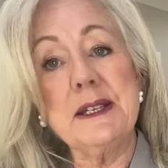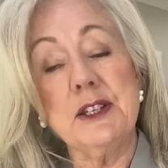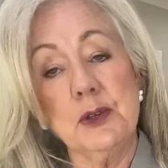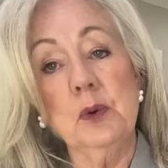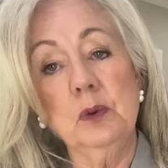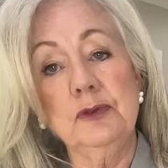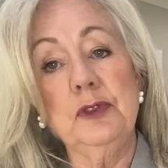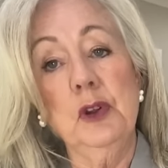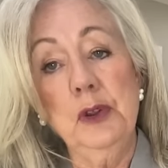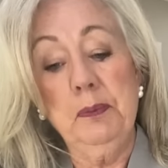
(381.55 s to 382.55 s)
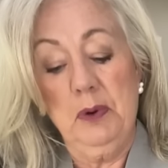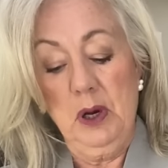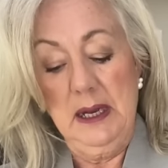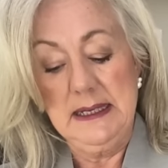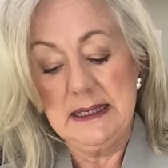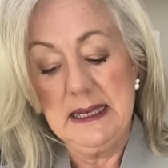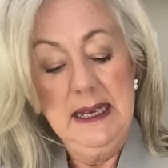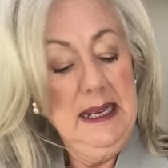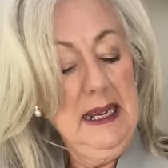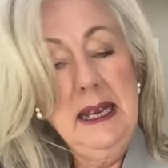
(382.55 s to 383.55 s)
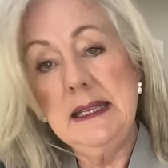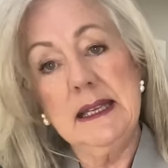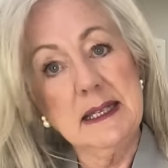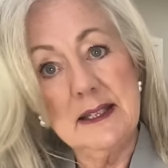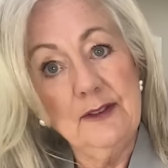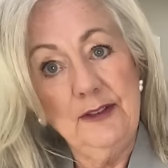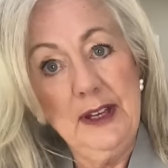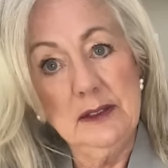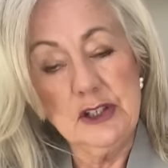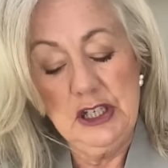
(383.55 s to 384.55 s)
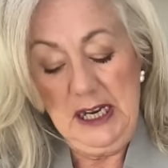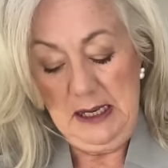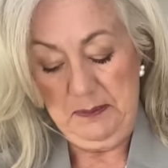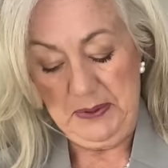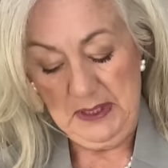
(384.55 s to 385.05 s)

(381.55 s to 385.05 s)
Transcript: at all for the price. It doesn't feel cheap.